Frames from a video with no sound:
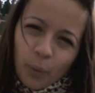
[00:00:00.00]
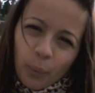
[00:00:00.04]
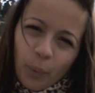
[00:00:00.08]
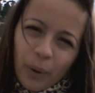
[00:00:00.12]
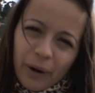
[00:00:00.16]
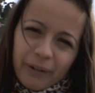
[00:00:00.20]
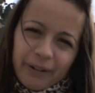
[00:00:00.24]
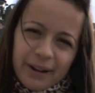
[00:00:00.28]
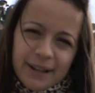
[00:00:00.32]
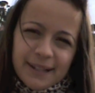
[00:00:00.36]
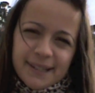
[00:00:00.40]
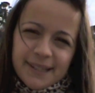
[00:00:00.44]

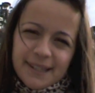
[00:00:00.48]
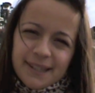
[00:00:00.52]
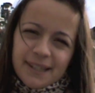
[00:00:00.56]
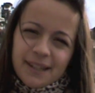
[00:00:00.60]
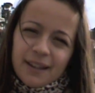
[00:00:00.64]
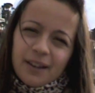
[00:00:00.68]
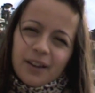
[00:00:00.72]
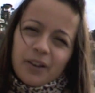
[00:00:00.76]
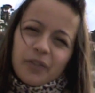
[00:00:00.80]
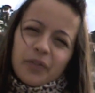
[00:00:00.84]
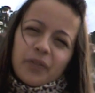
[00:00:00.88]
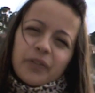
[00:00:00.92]
Whereas
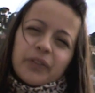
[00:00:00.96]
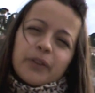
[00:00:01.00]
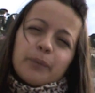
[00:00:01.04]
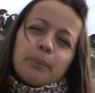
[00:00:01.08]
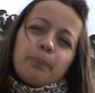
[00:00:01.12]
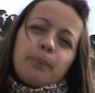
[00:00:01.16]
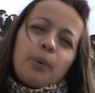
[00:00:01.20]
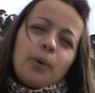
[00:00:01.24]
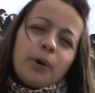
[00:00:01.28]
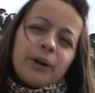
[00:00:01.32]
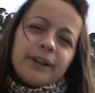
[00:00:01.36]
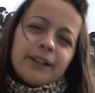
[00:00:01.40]
the
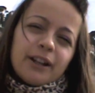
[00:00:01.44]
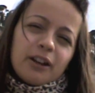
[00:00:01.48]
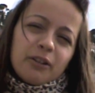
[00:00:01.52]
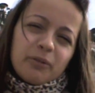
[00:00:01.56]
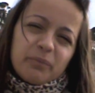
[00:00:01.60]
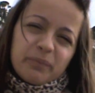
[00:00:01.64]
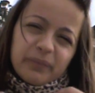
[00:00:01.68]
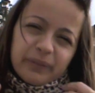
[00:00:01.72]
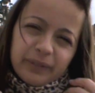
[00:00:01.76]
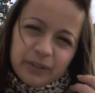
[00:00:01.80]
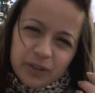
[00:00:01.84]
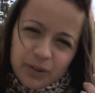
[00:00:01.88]
point
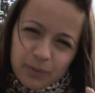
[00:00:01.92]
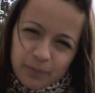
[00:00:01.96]
I'm